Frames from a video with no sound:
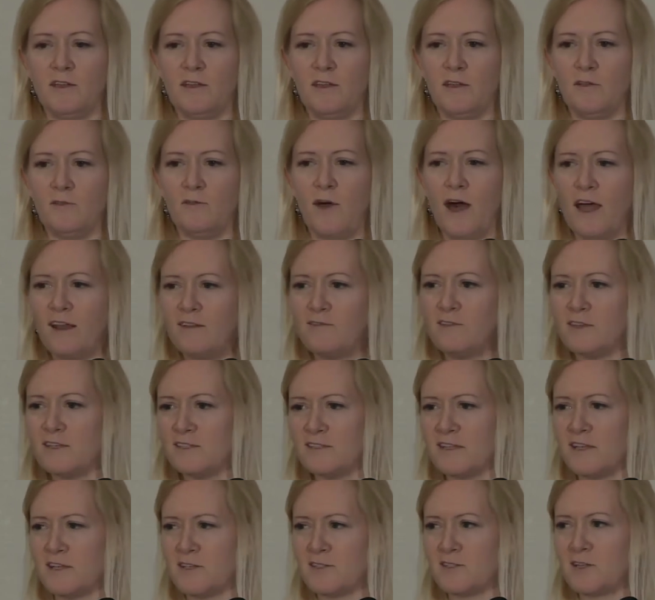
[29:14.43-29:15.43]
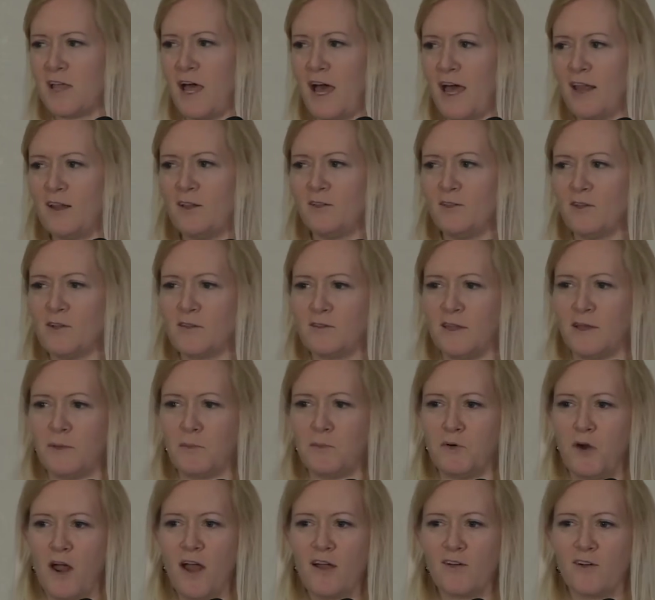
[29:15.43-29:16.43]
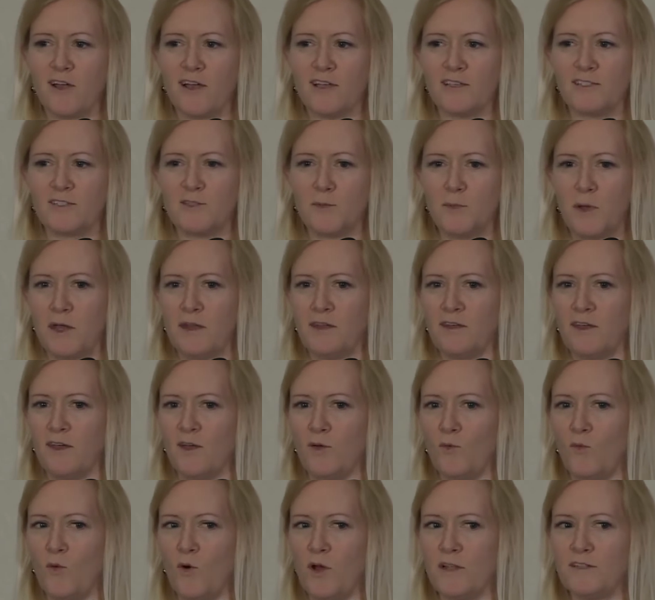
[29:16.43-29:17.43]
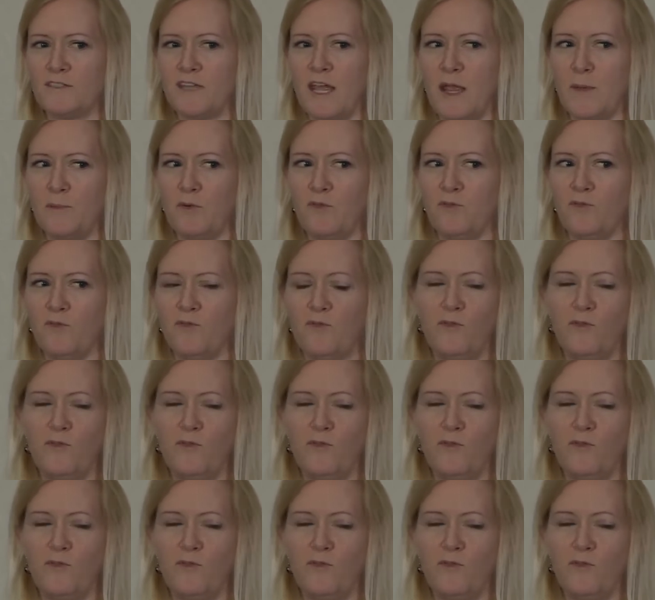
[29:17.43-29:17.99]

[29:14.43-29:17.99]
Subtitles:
A lot of these things kind of look like progress, depending on what type of